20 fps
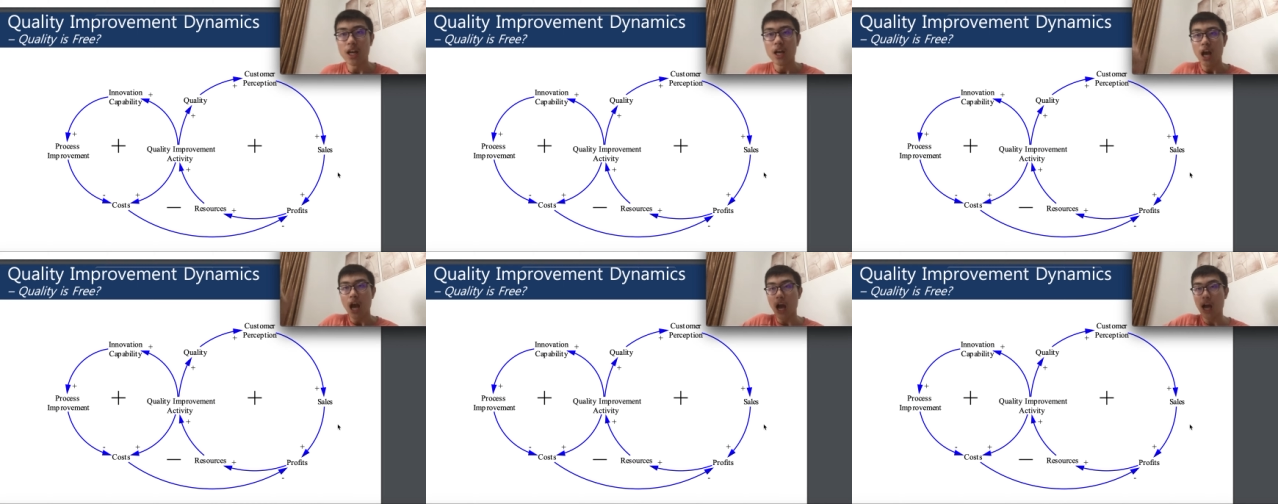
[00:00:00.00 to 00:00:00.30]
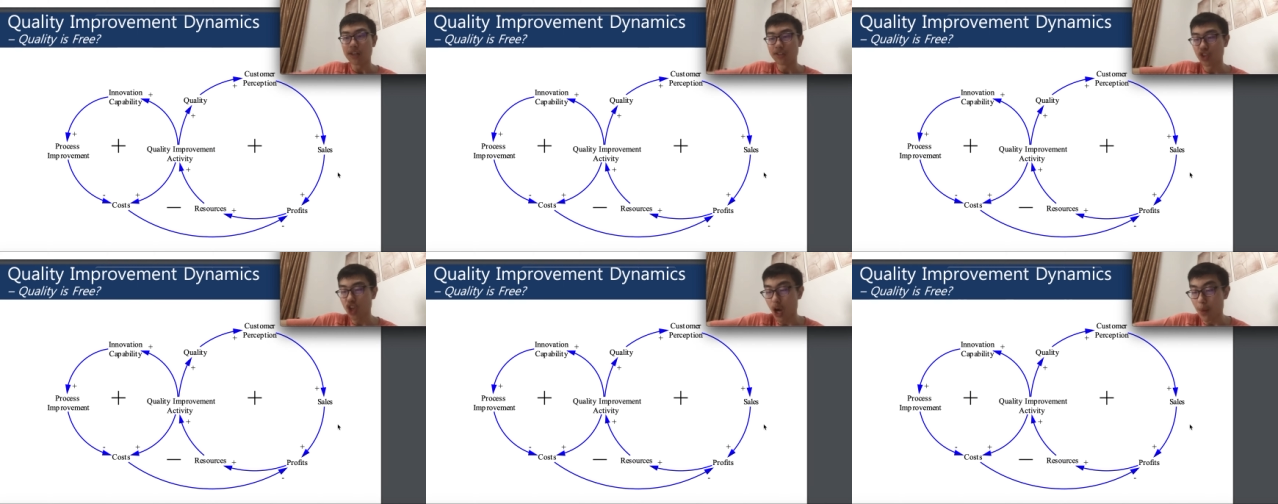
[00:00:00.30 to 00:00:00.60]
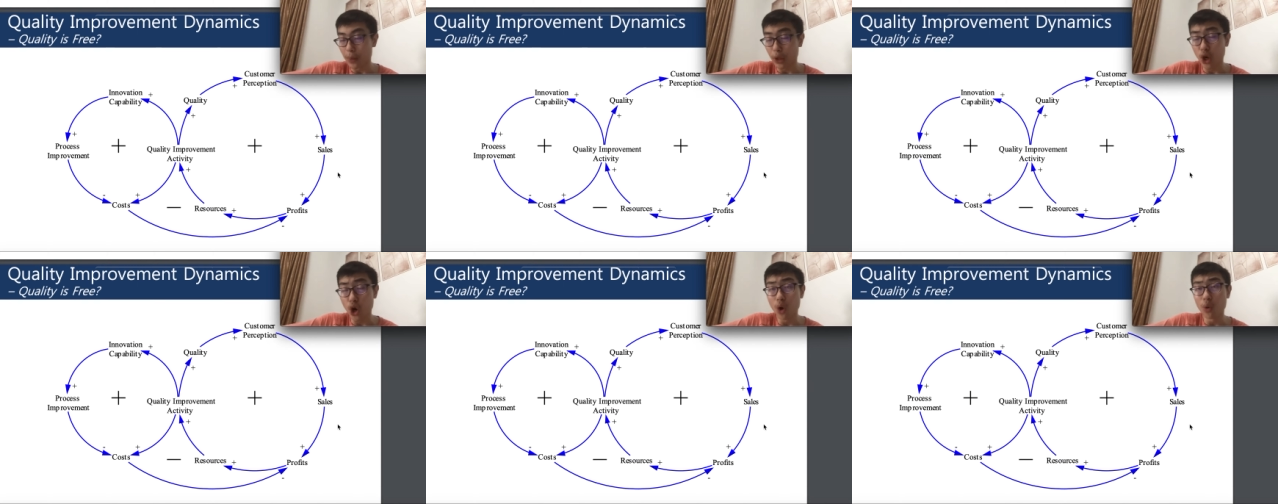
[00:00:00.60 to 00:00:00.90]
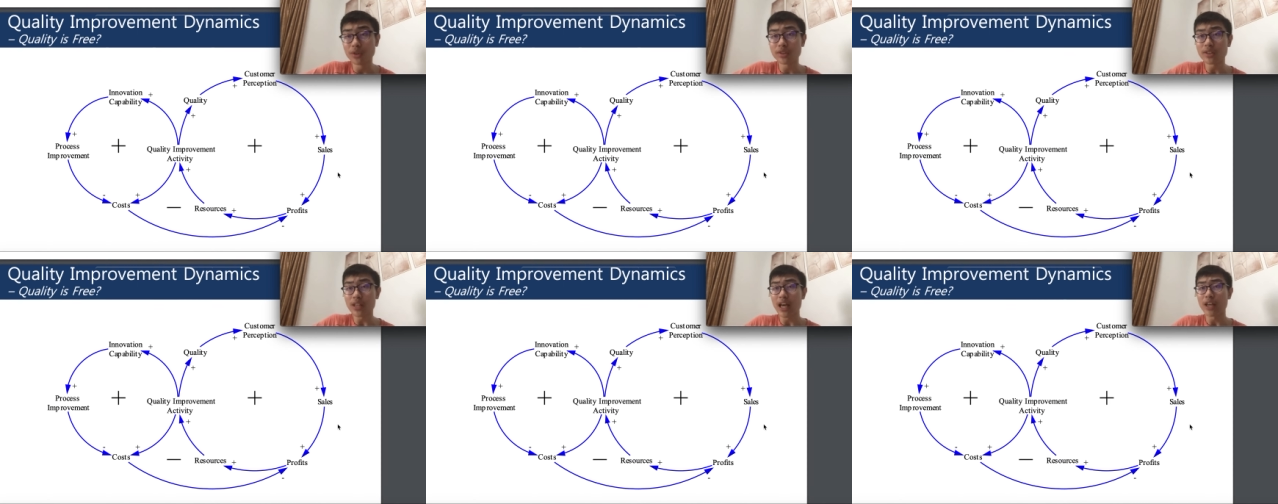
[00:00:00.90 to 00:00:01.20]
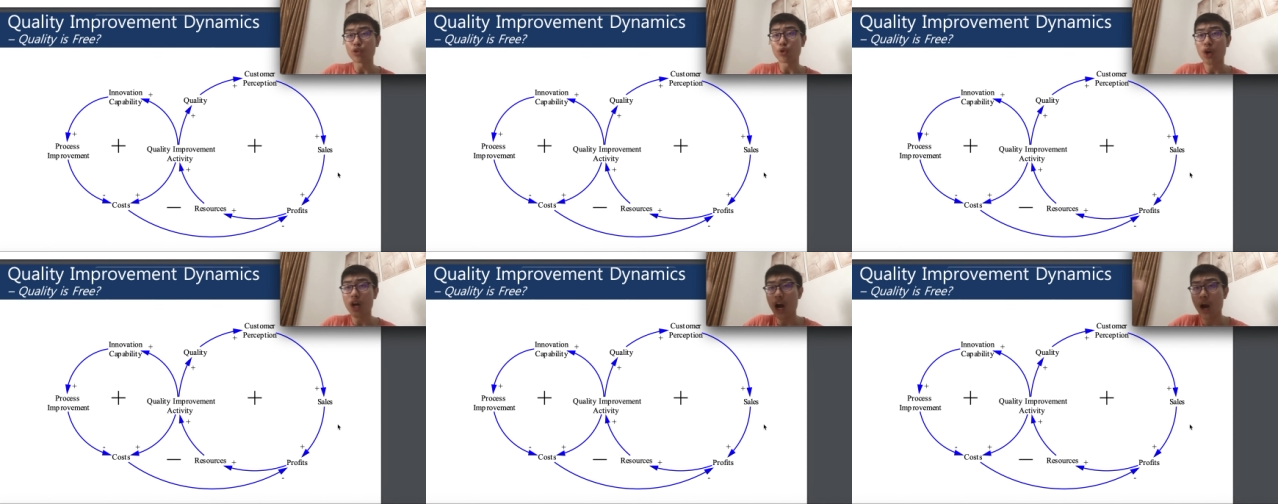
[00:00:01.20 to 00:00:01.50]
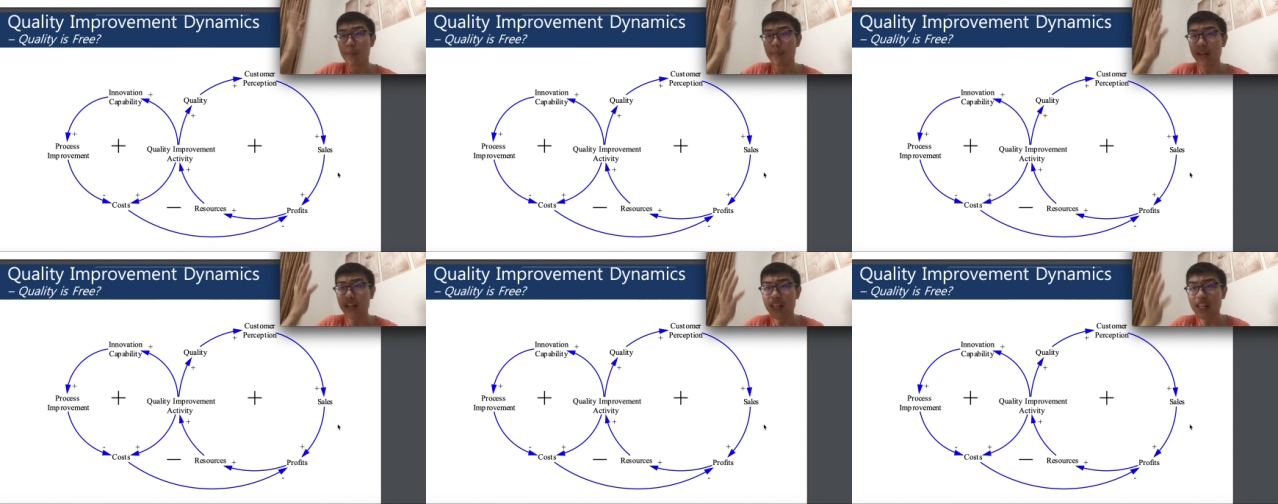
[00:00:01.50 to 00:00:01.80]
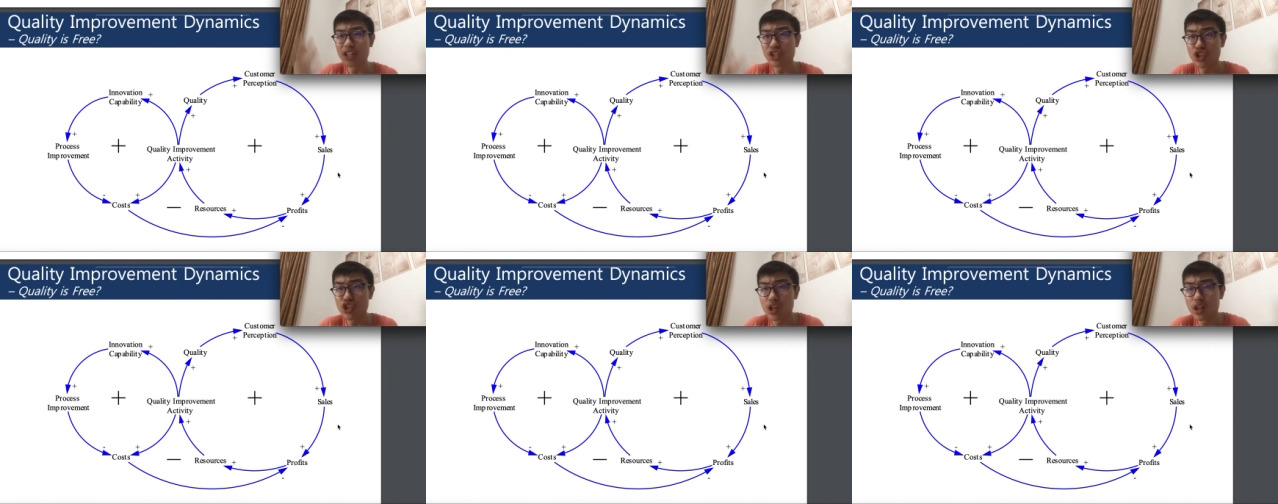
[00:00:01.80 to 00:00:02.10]
as time goes and your company
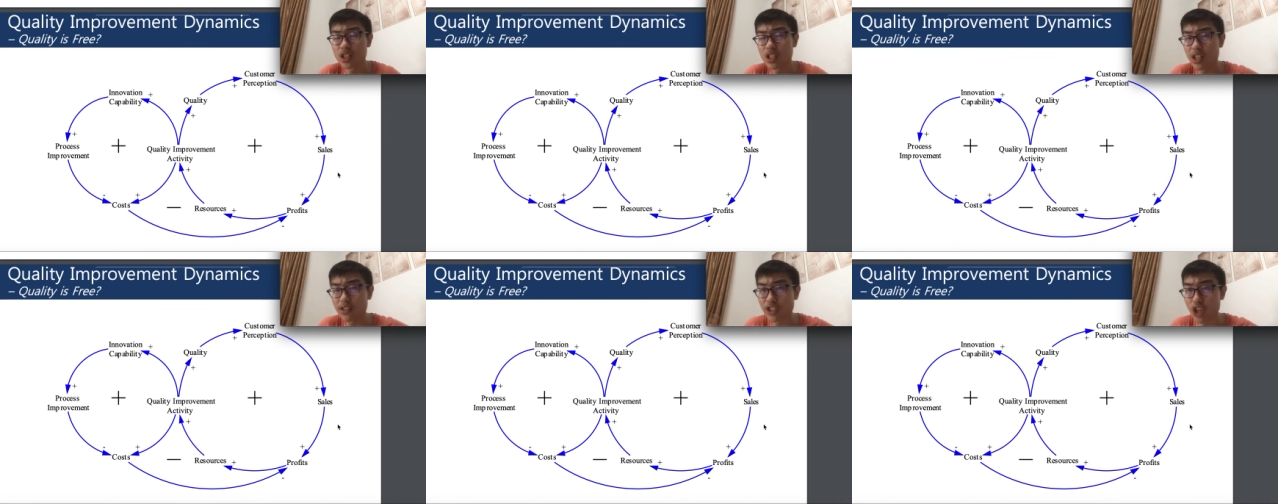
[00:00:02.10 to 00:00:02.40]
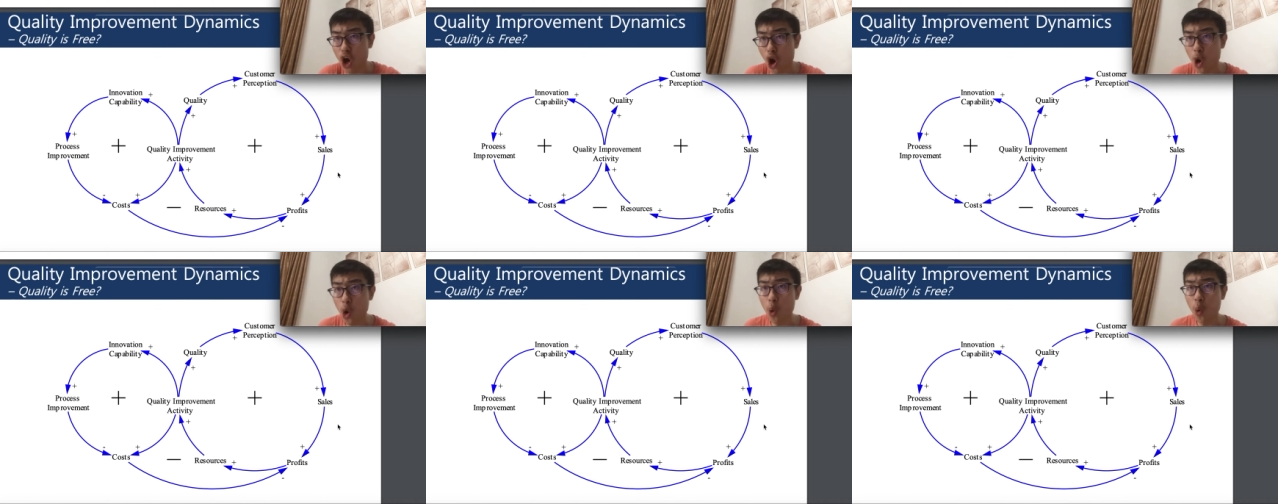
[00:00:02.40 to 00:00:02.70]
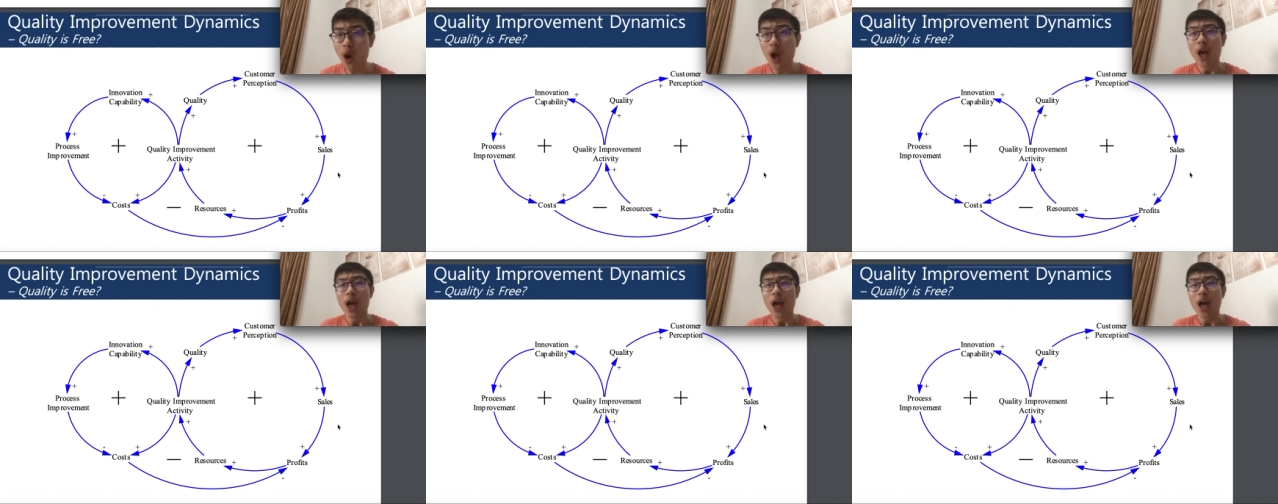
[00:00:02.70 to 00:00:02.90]
insurance as a whole